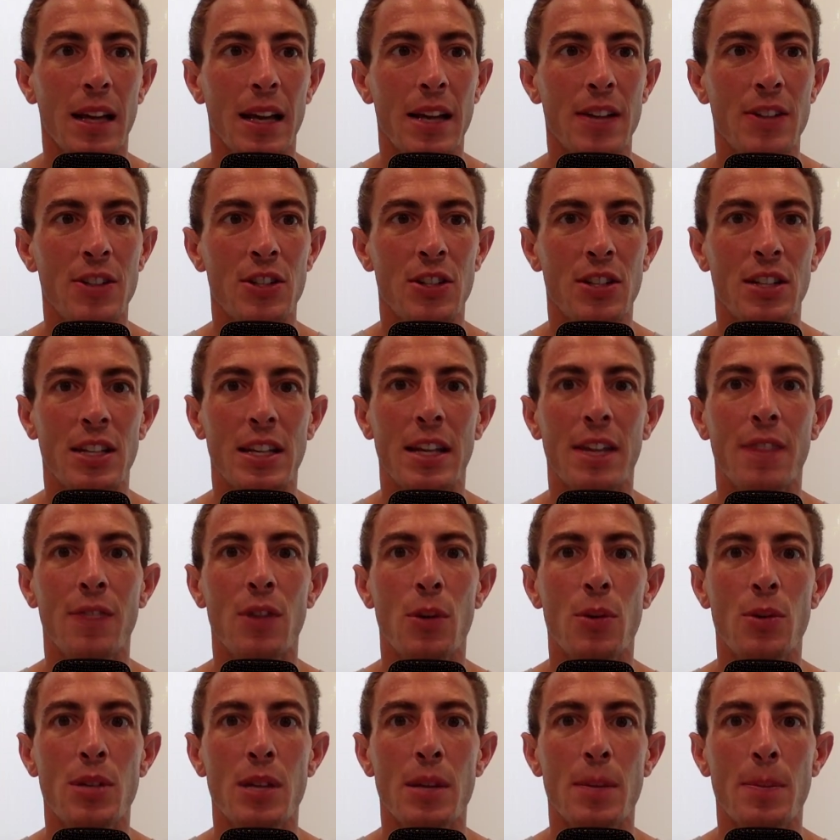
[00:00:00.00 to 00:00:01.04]
and just give
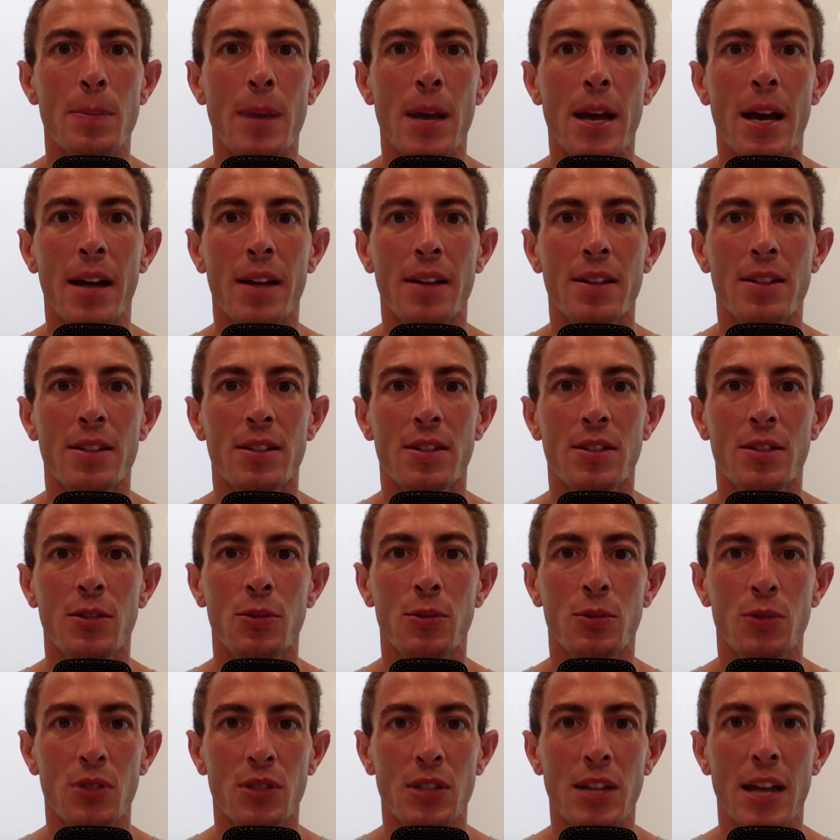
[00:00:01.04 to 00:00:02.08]
those at bats
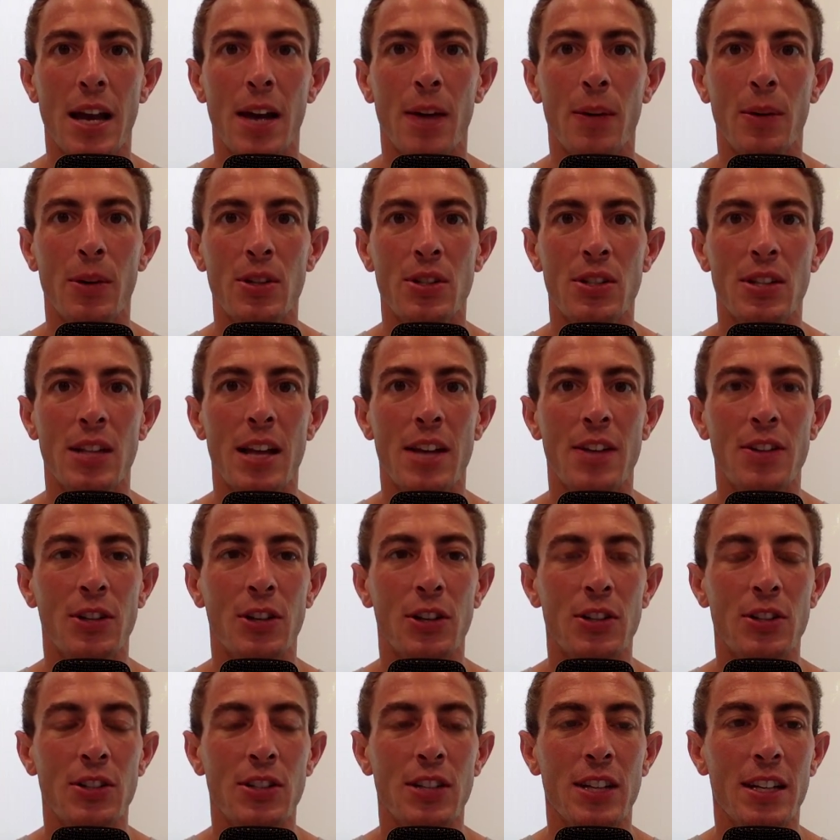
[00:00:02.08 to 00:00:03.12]
to Stowers slash
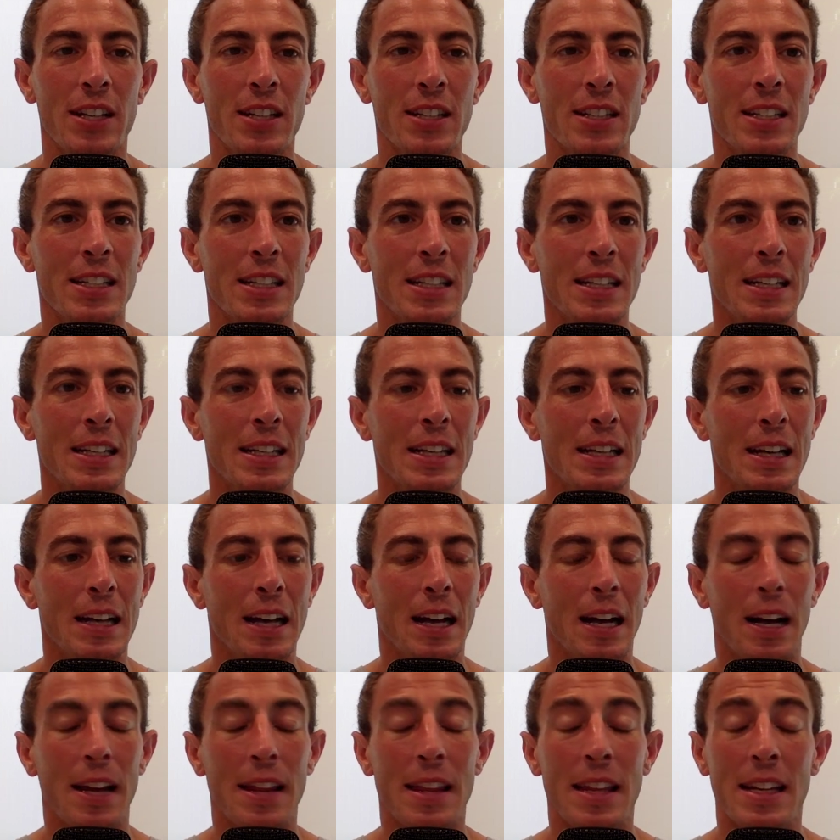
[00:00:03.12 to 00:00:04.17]
Kjerstad.
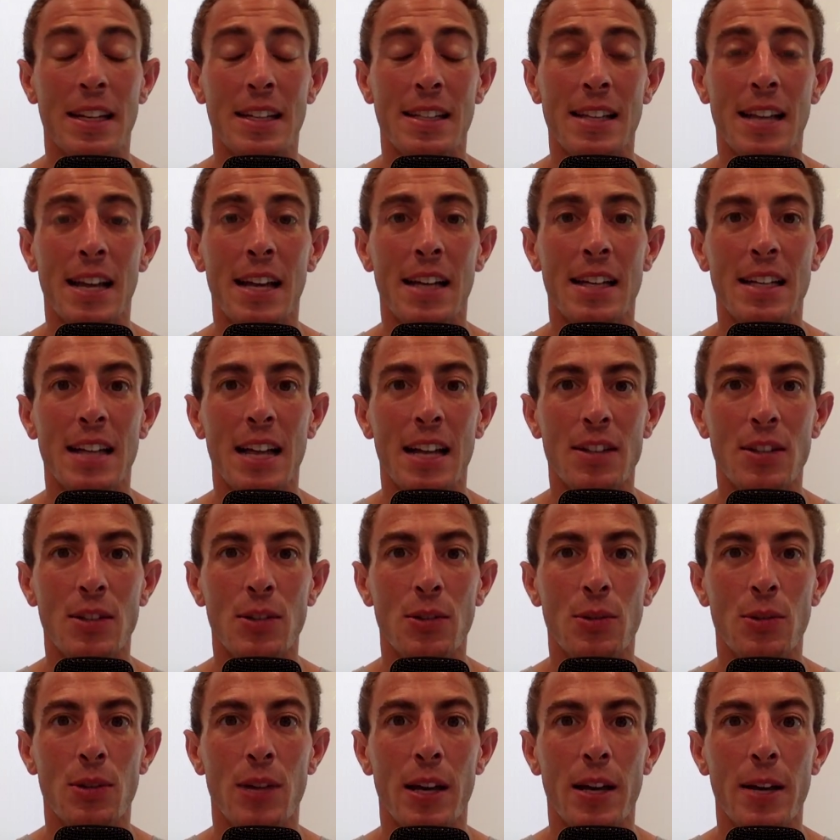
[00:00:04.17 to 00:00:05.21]
They decided not to
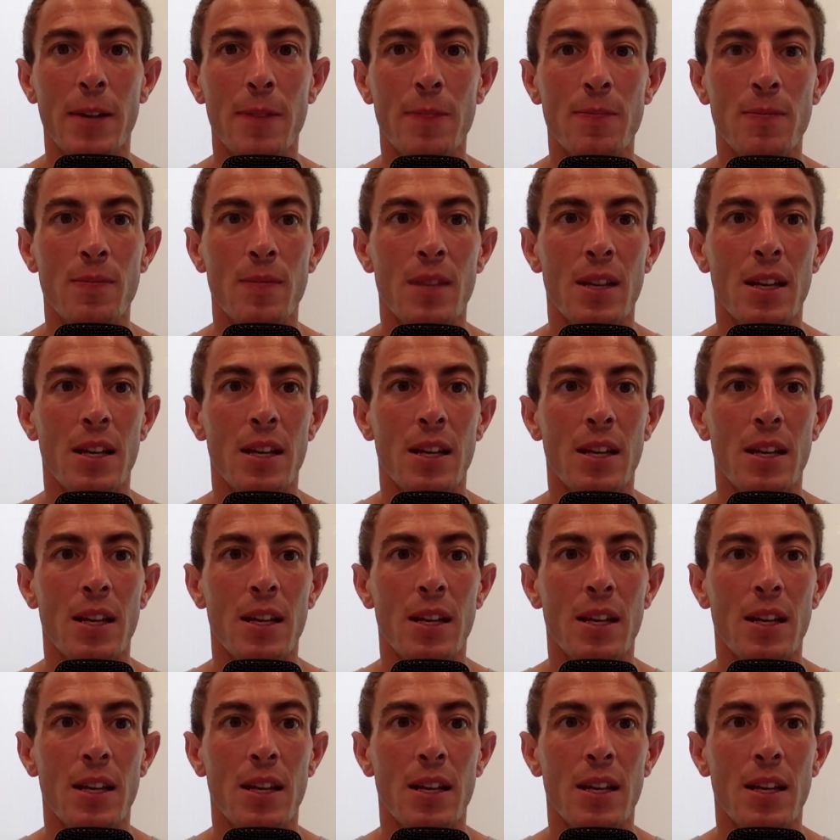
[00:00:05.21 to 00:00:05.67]
do that.